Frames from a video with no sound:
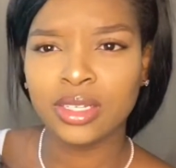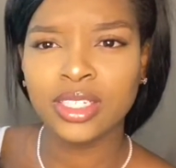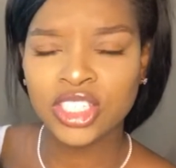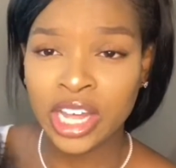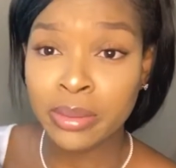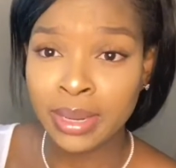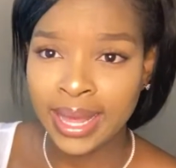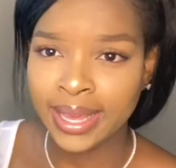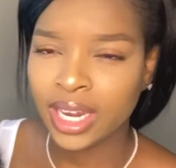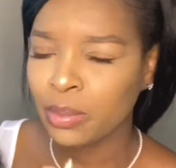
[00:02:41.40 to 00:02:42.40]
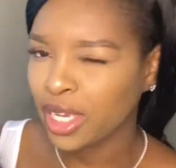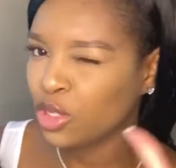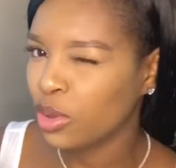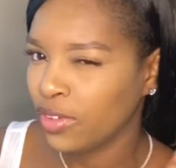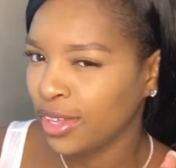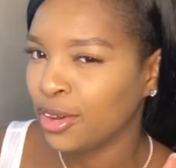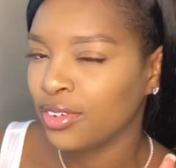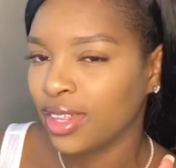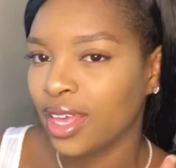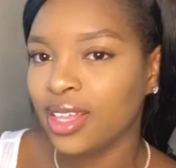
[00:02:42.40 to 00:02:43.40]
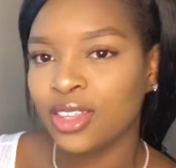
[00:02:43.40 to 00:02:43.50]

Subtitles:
jet black, and I might do a video for that